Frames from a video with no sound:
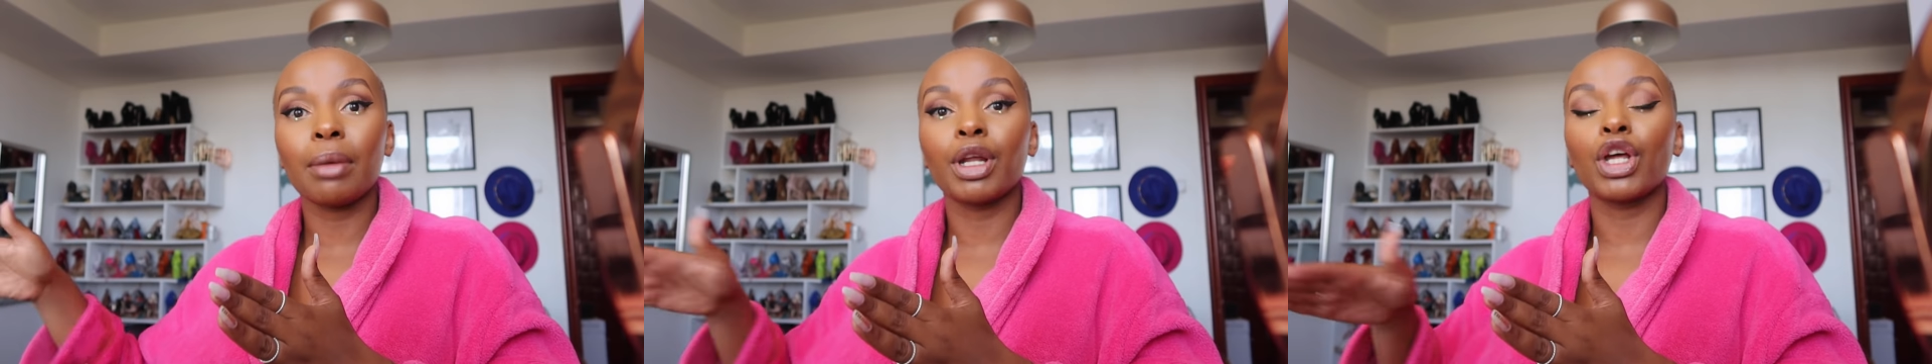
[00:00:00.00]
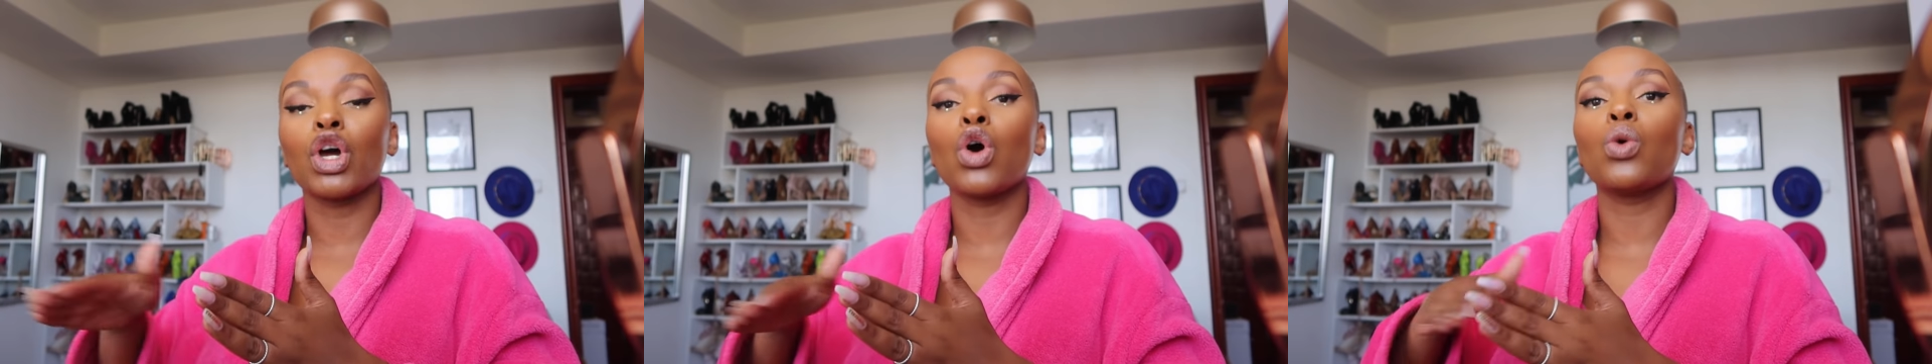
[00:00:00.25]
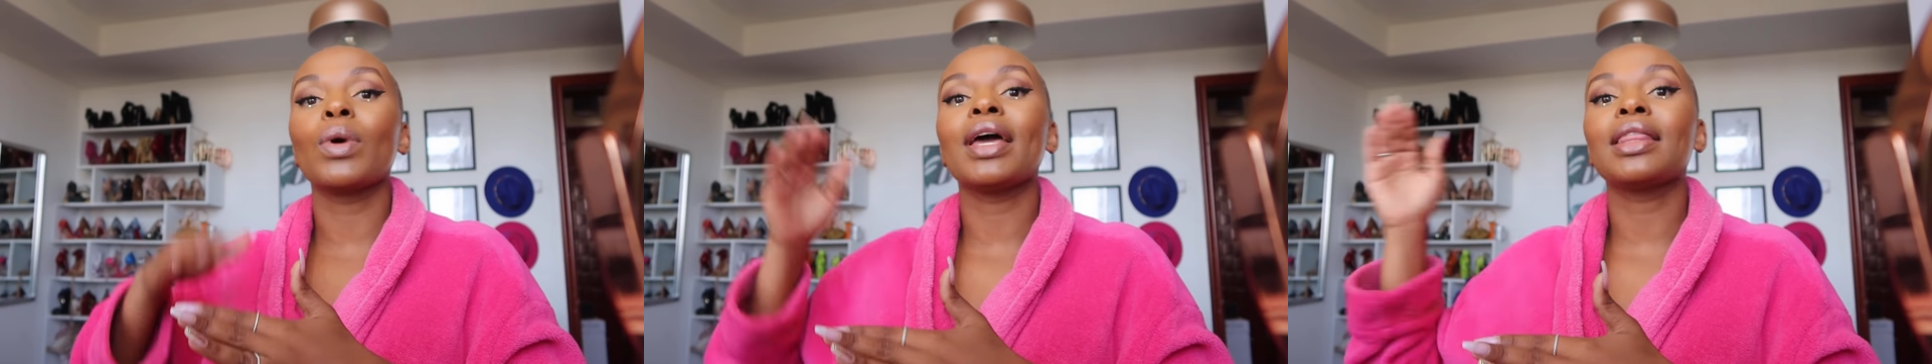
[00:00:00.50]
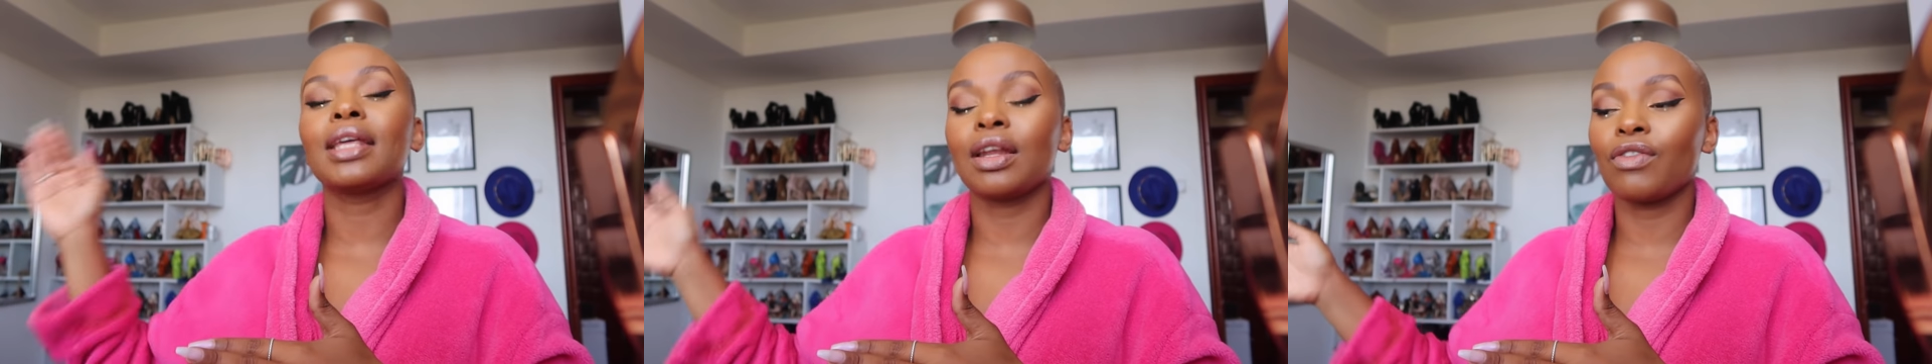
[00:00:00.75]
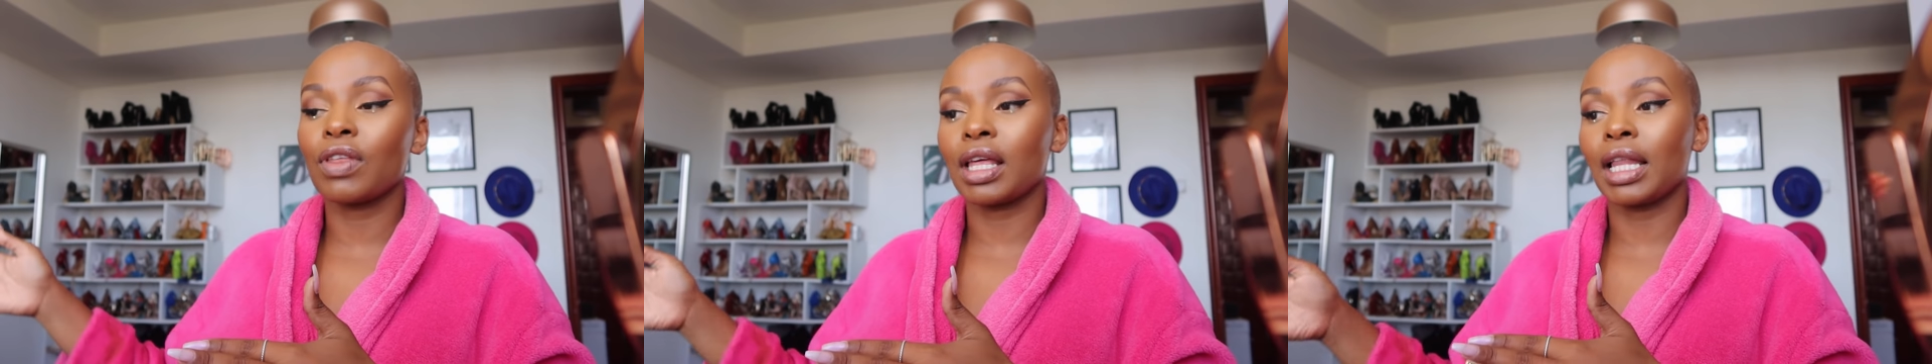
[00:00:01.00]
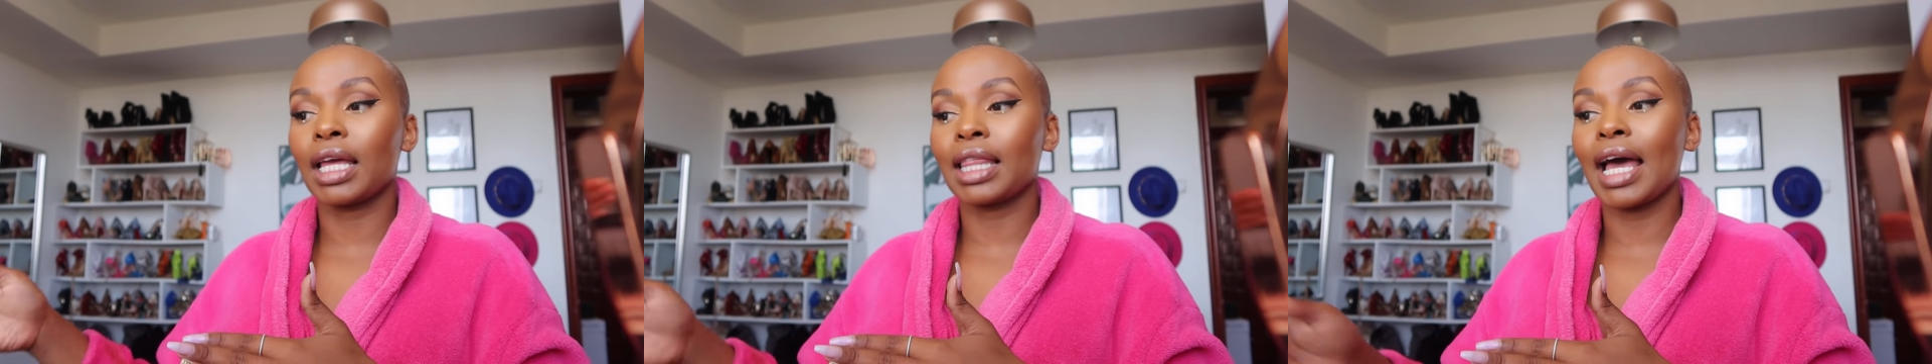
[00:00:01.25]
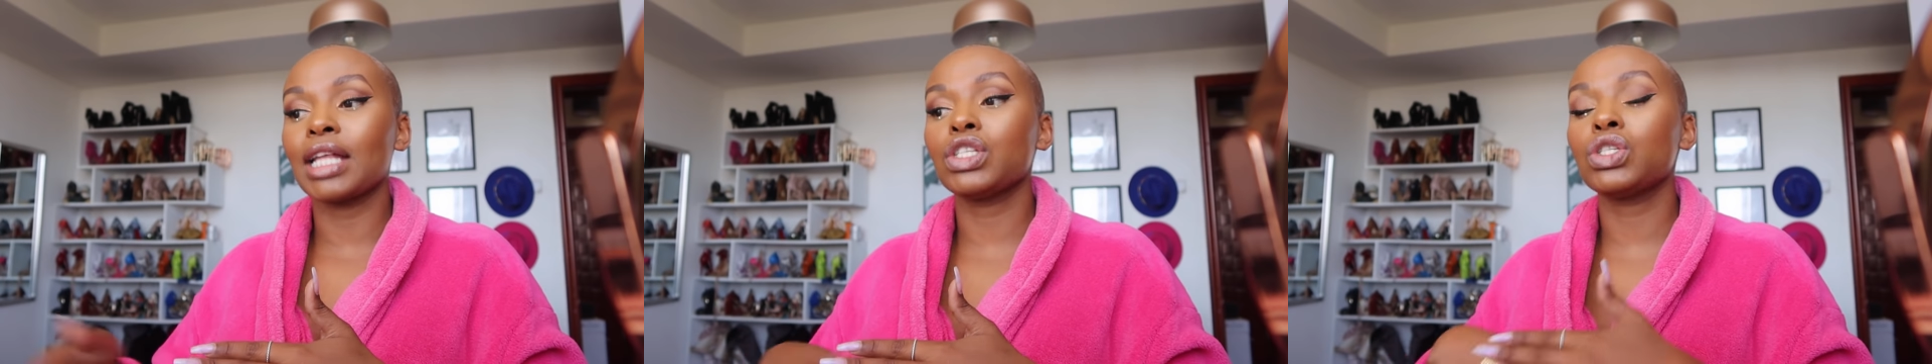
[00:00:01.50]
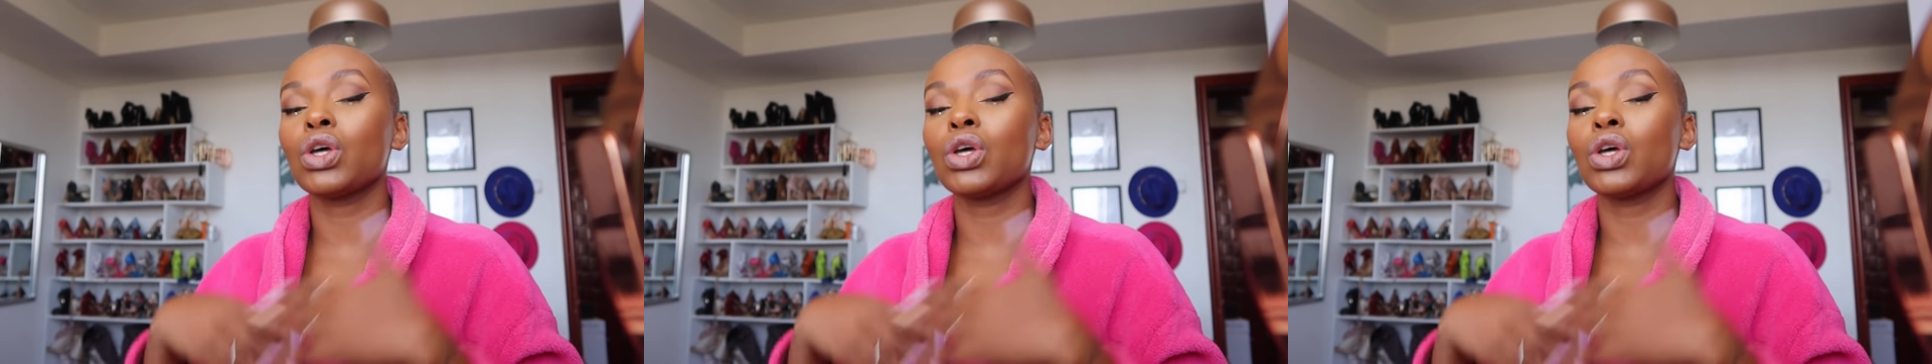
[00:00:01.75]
that I'm gonna go with and everything like that.